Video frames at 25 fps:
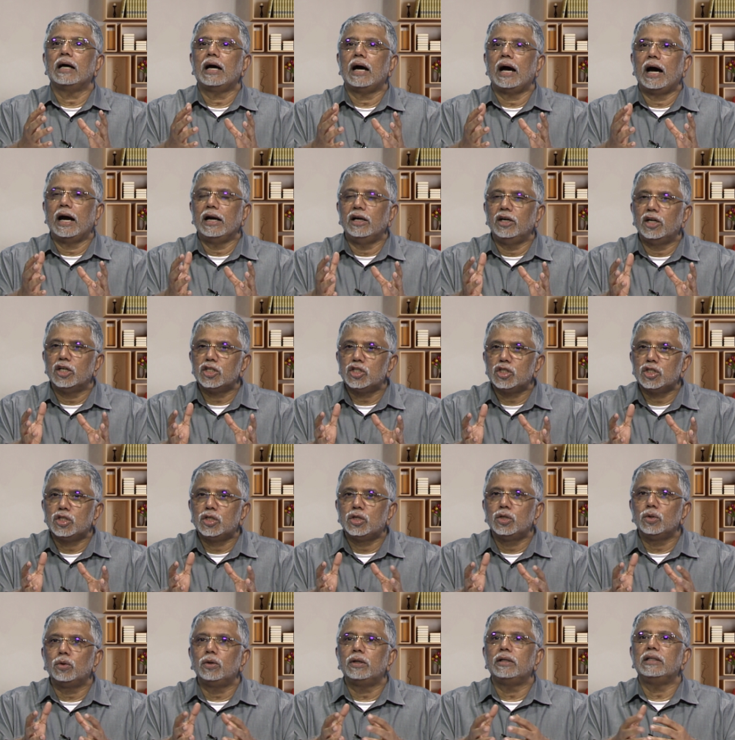
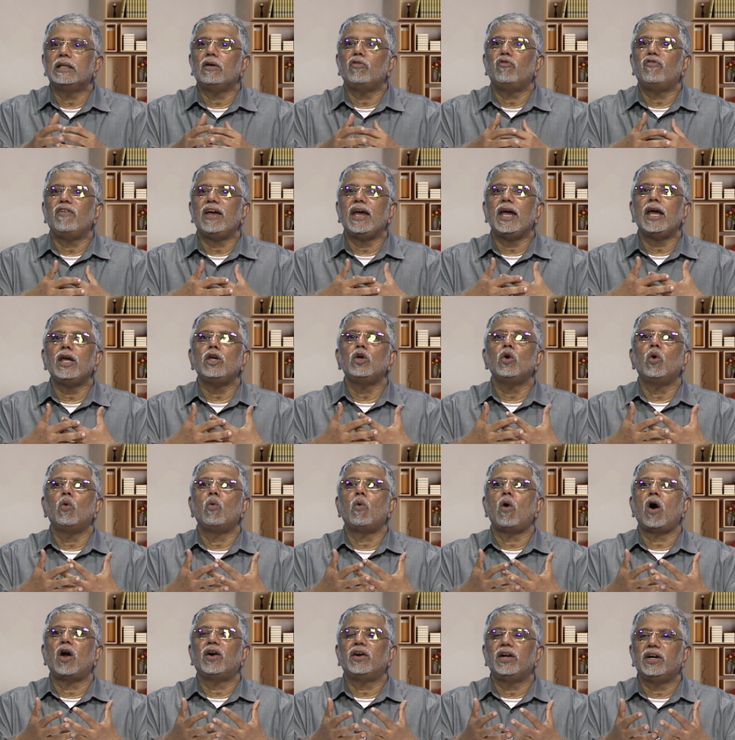understood the way you
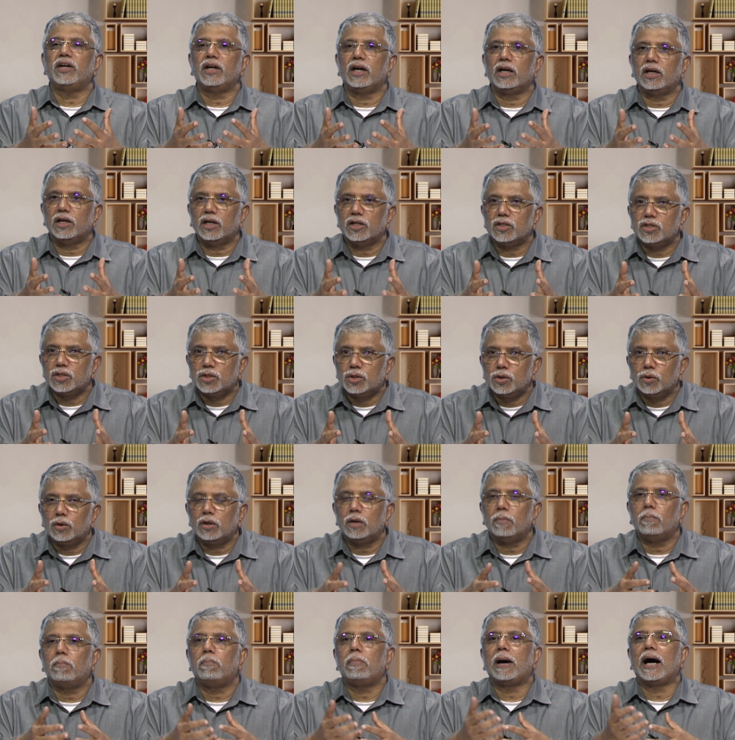want it
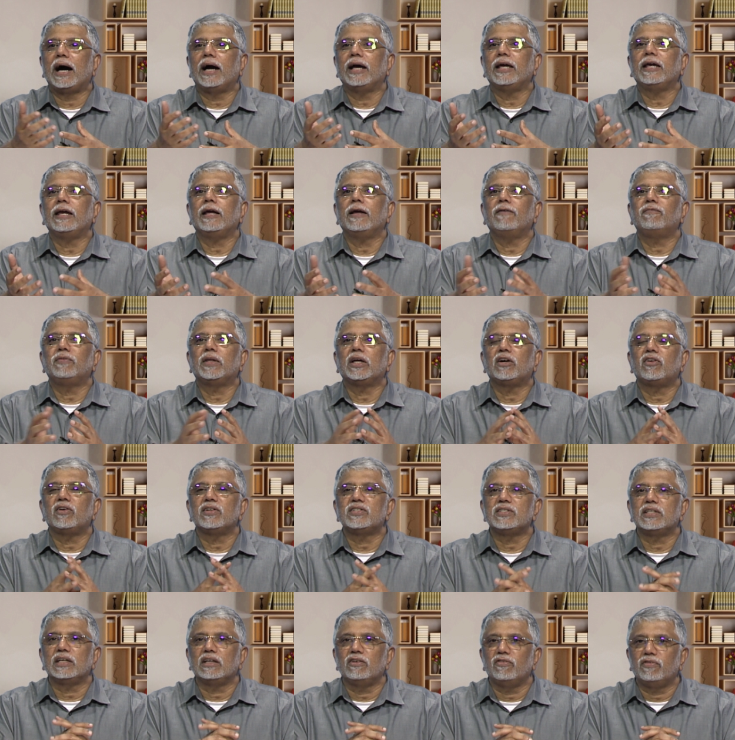understood by the
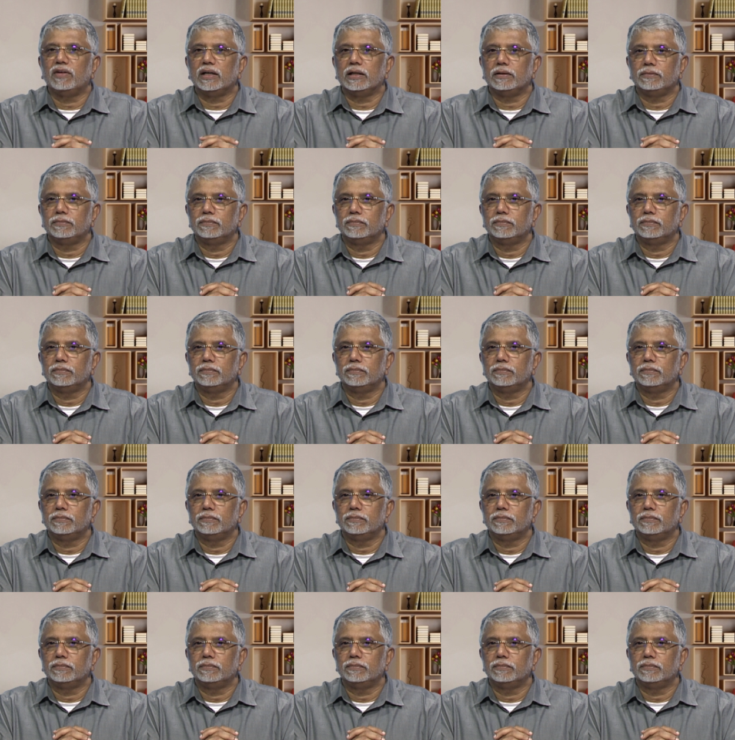receiver.